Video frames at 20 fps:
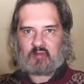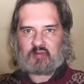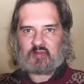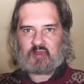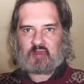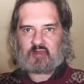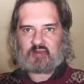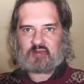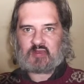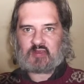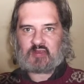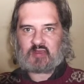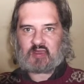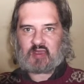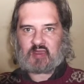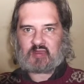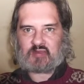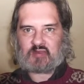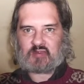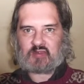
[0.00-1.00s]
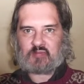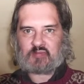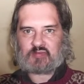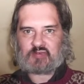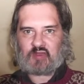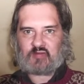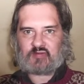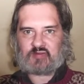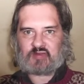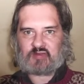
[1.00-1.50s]
They're dedicating
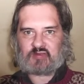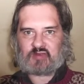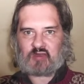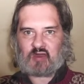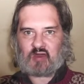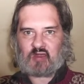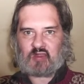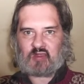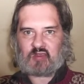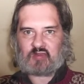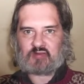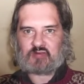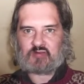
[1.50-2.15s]
themselves entirely